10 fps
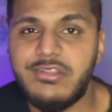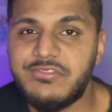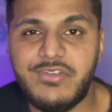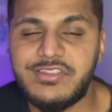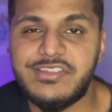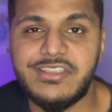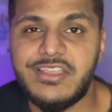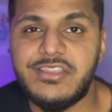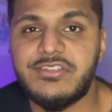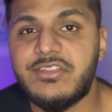investing
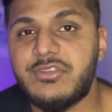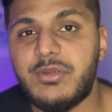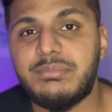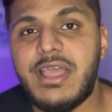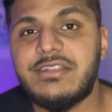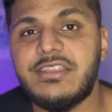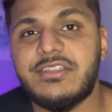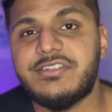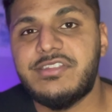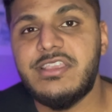is is you're
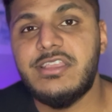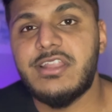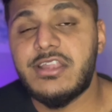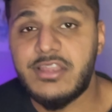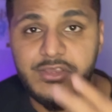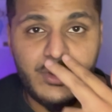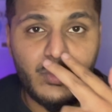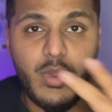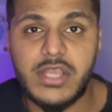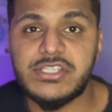planting a seed and then you're
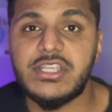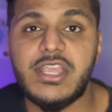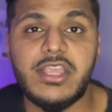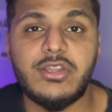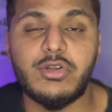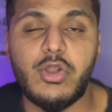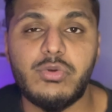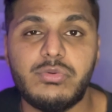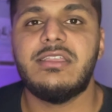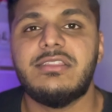watching it
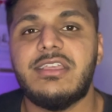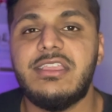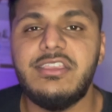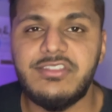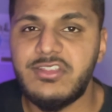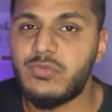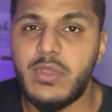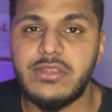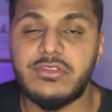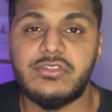grow. The easiest
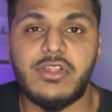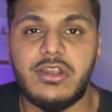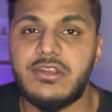way to start